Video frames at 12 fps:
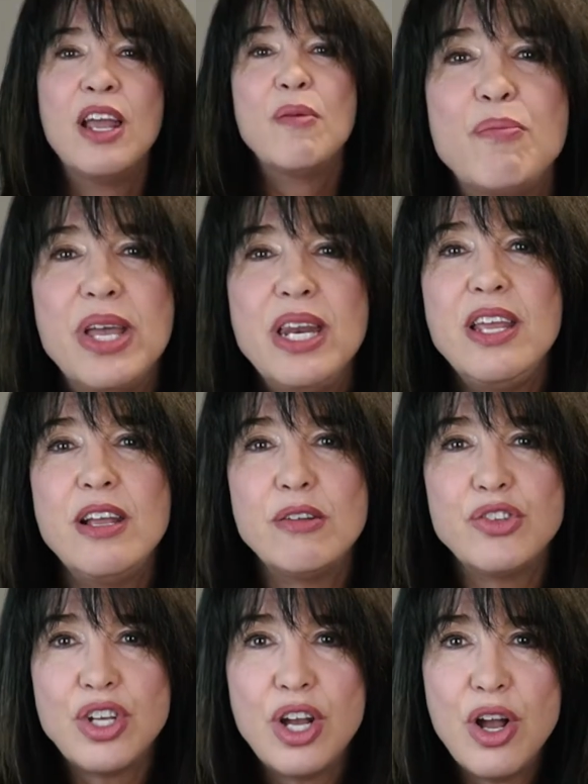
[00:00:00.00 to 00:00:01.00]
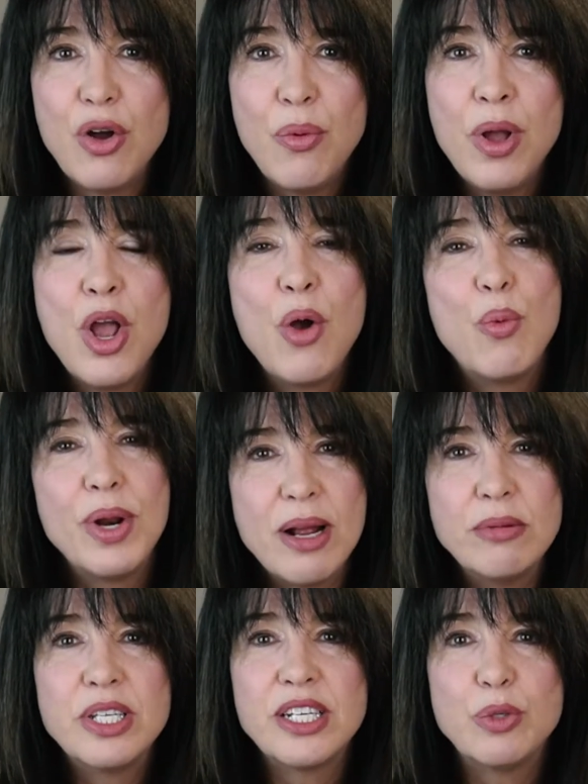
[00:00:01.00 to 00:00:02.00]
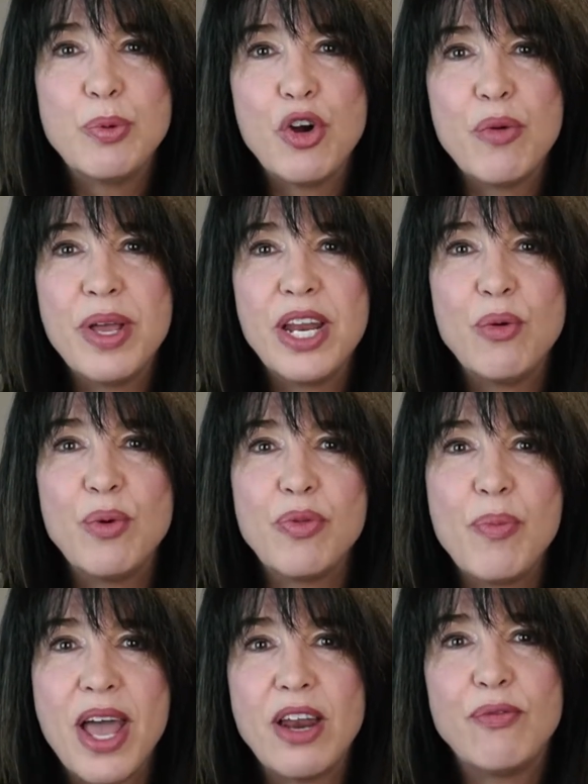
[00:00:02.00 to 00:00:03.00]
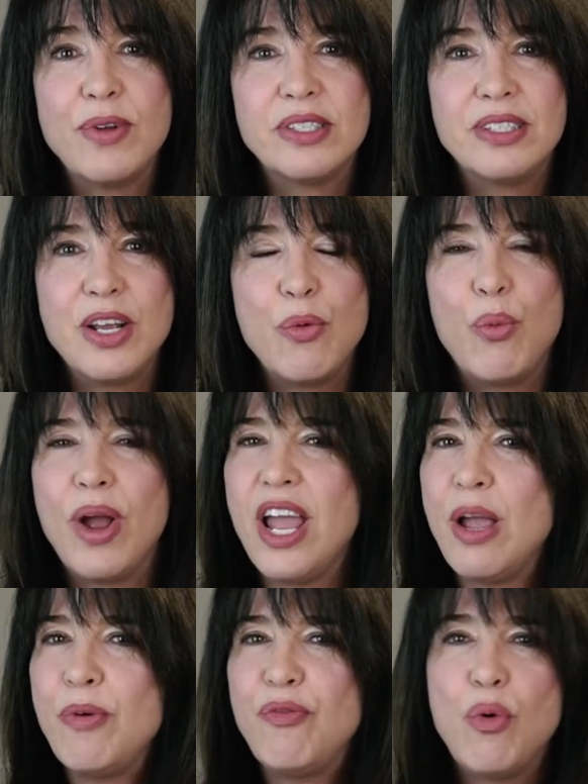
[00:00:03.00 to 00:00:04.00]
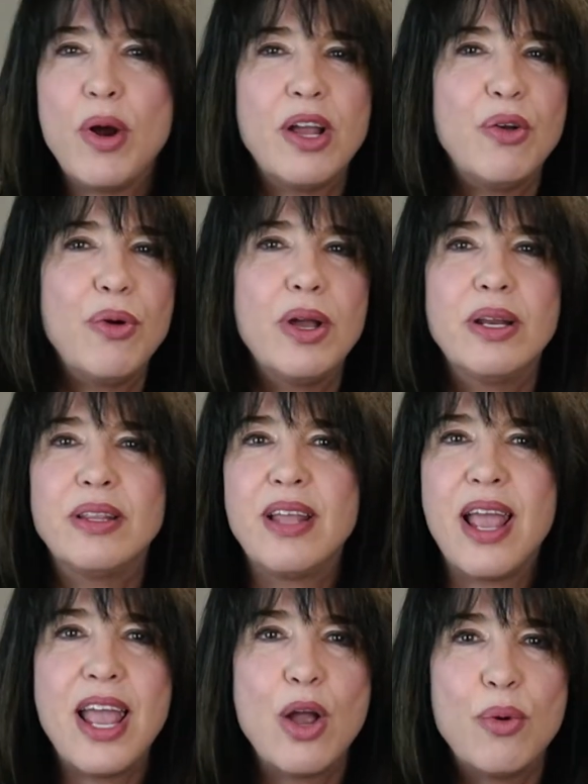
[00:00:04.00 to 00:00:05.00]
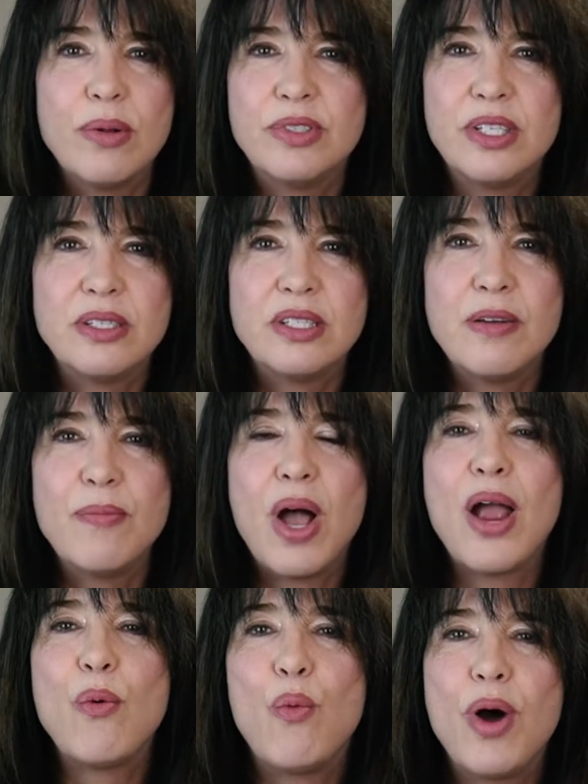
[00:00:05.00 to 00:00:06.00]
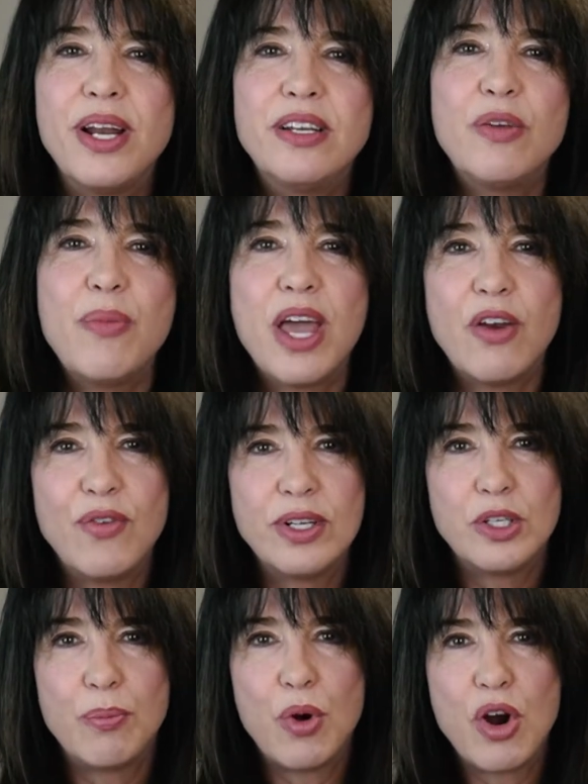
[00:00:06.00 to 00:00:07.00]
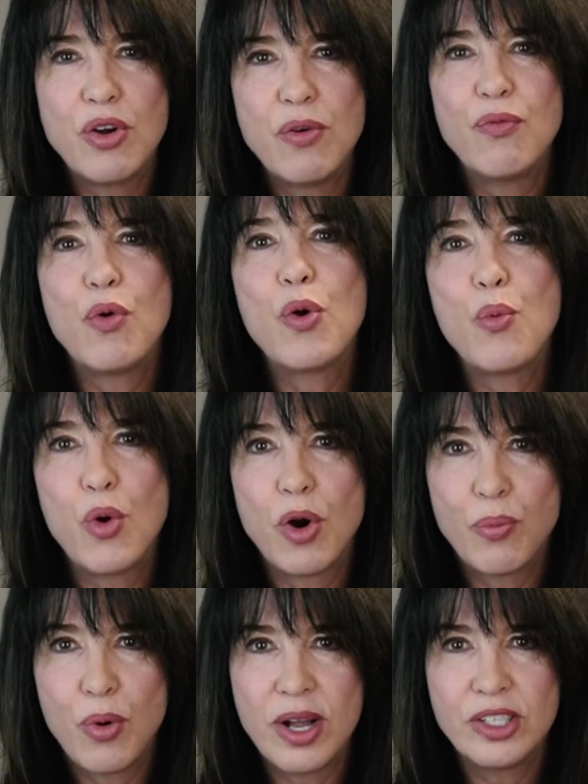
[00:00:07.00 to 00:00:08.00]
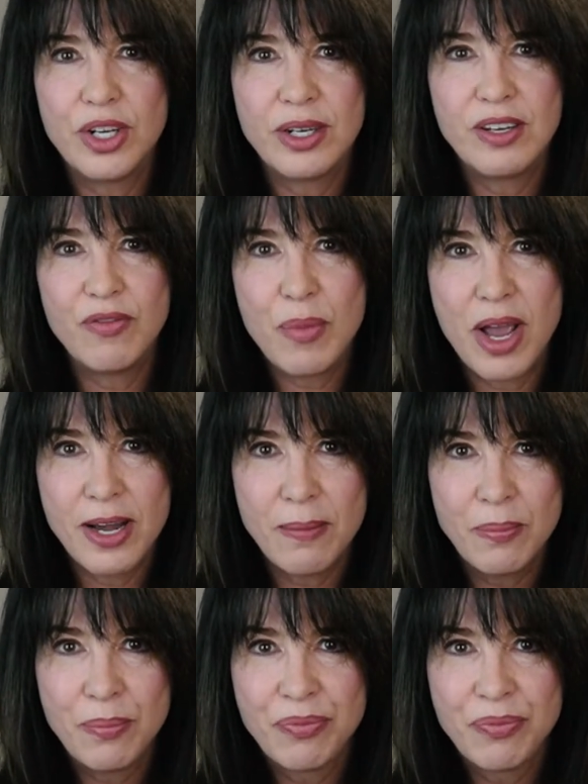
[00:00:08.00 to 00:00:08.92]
Many years ago, when I was experimenting with manifesting, way before I created the AOM system, I wanted to manifest a partner for a work project of mine.